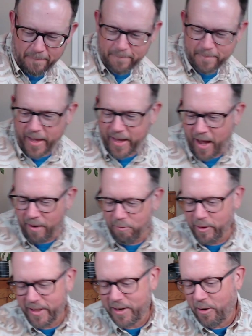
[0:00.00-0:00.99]
Like, I
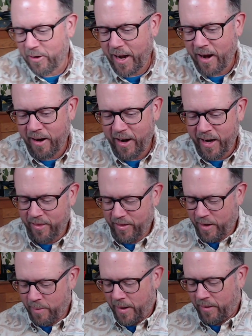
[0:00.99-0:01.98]
really don't care
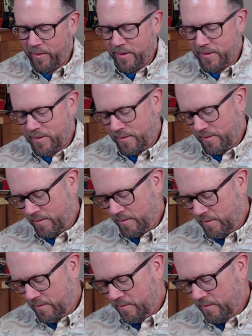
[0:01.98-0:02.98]
anything about this.
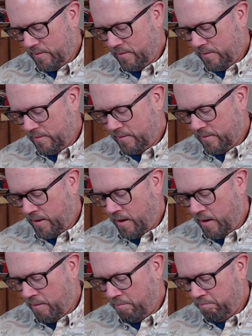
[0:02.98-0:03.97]

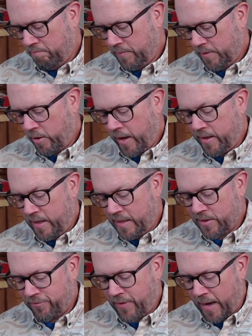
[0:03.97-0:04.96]
Um, okay, it
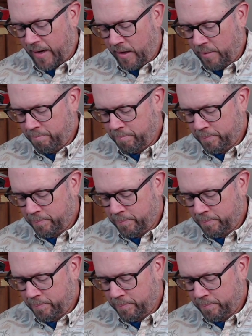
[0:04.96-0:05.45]
is a fine nib.